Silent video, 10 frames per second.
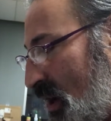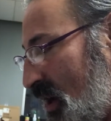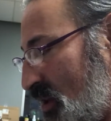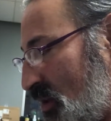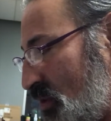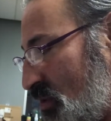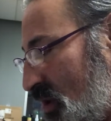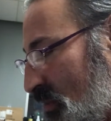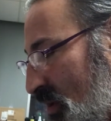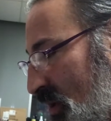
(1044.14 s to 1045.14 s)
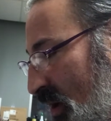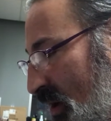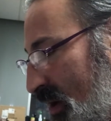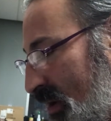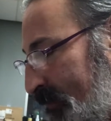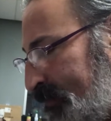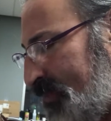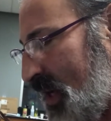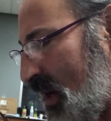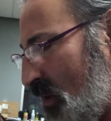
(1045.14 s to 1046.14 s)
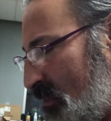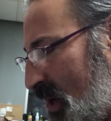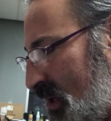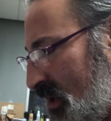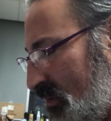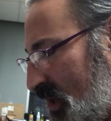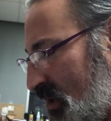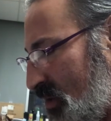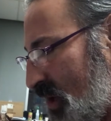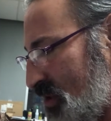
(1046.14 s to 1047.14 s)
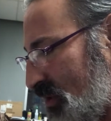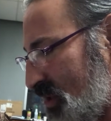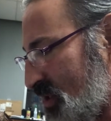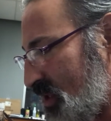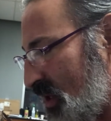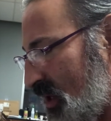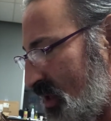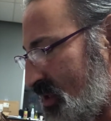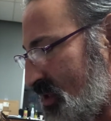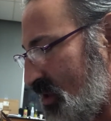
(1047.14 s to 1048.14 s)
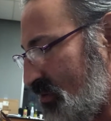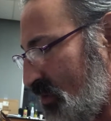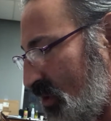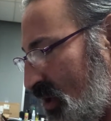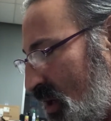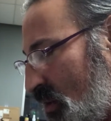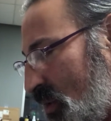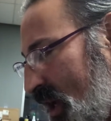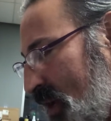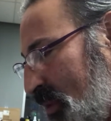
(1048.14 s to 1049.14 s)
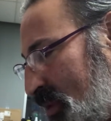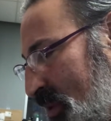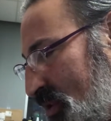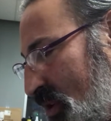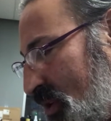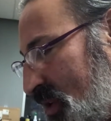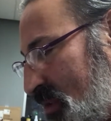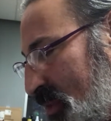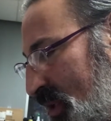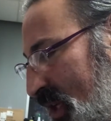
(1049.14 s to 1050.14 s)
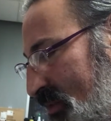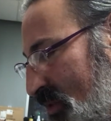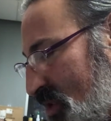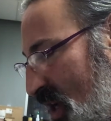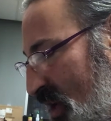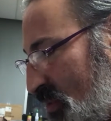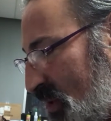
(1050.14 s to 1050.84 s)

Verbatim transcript: and union with God. How many of the incredulous and sinful were able to be turned into believers and